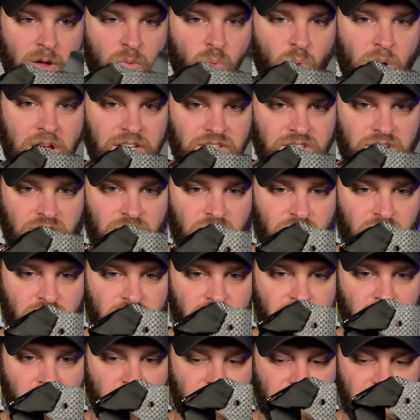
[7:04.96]
went to the
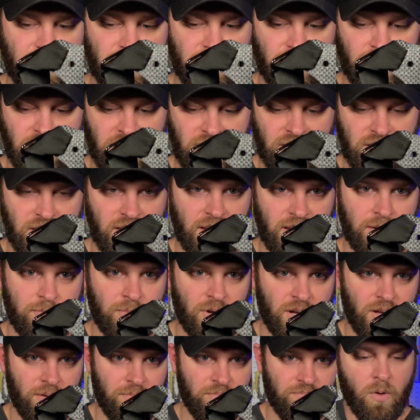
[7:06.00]
Filster
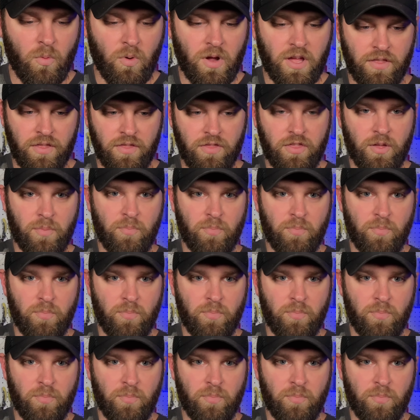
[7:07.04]
Enigma with the